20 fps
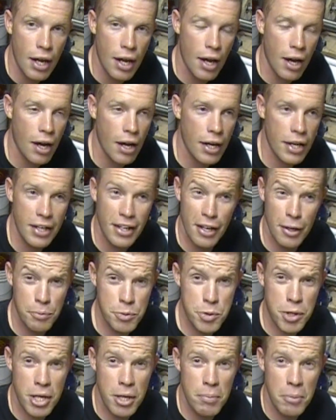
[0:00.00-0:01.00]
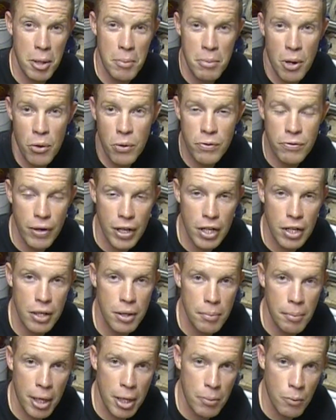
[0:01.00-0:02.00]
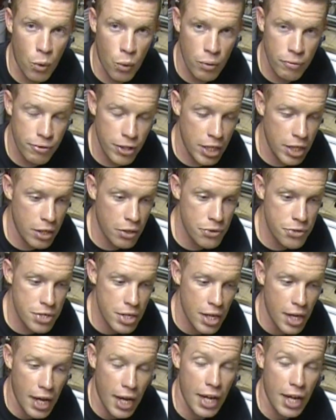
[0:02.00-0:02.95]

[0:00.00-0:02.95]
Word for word: Uh, it helps keep me motivated to make more videos.